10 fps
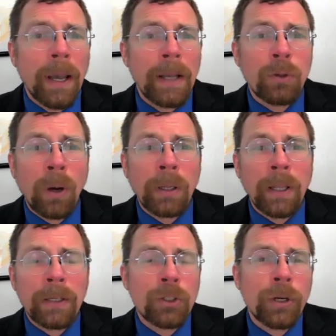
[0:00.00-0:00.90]
And so I'd
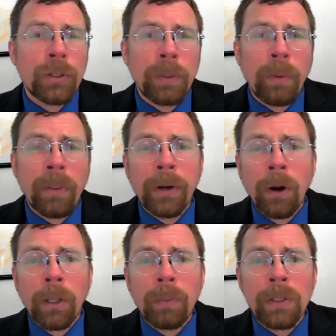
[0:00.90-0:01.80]
like to share some of their
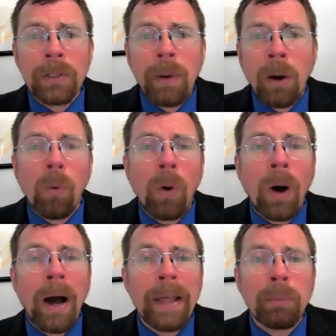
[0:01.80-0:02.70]
arguments about
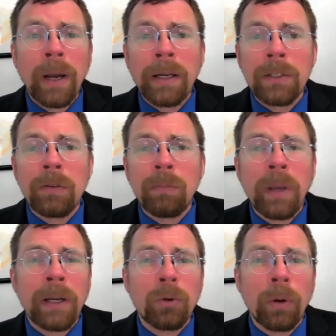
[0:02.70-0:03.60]
why the practice of
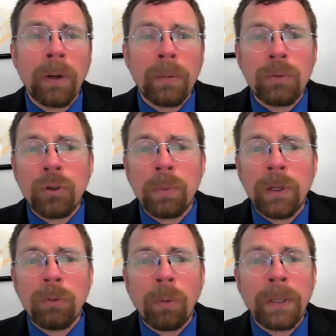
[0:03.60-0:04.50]
mandatory minimums should
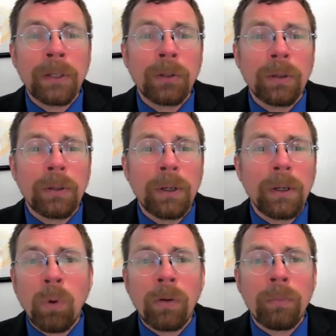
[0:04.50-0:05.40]
be repealed.
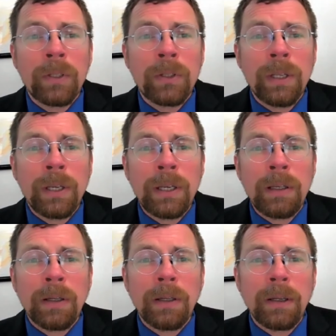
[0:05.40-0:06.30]
One of them is
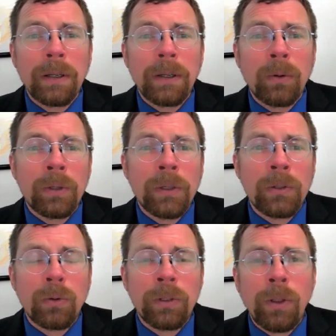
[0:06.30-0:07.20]
the
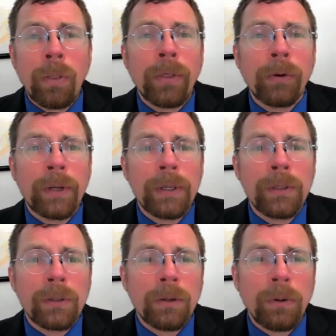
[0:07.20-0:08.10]

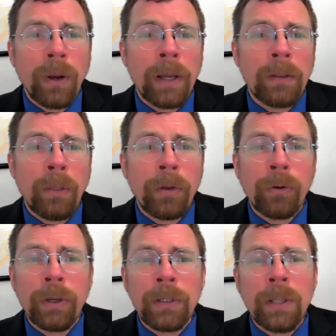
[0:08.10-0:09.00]
theories, right? The
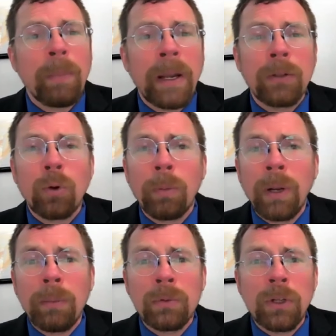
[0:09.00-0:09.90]
theory is that mandatory
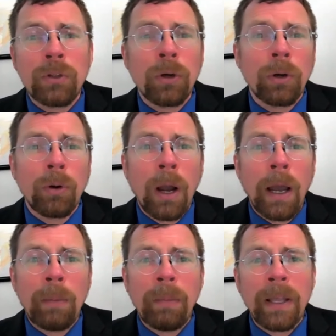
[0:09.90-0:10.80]
minimums deter
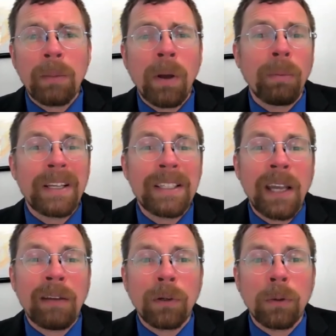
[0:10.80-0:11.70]
crime and make the public
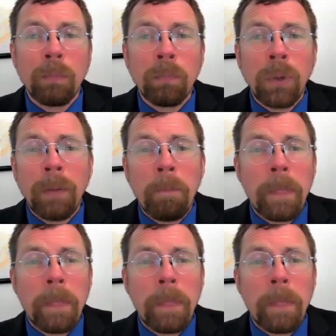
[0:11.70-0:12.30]
safer. But